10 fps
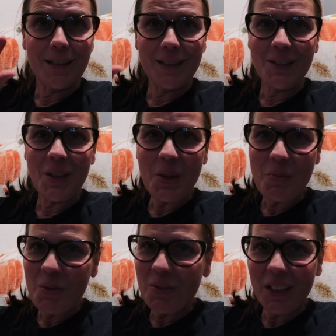I saw
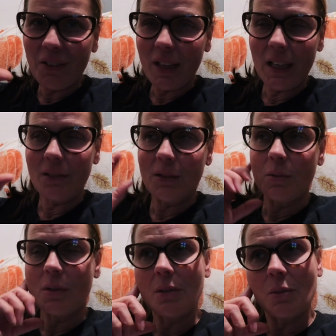them moving around. It
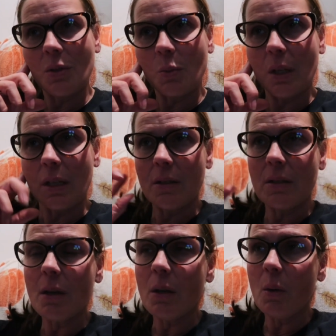was so sweet.
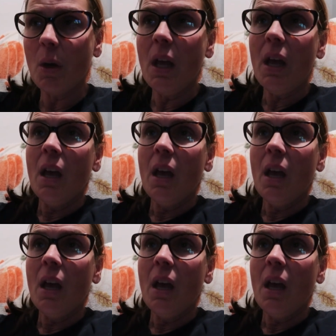So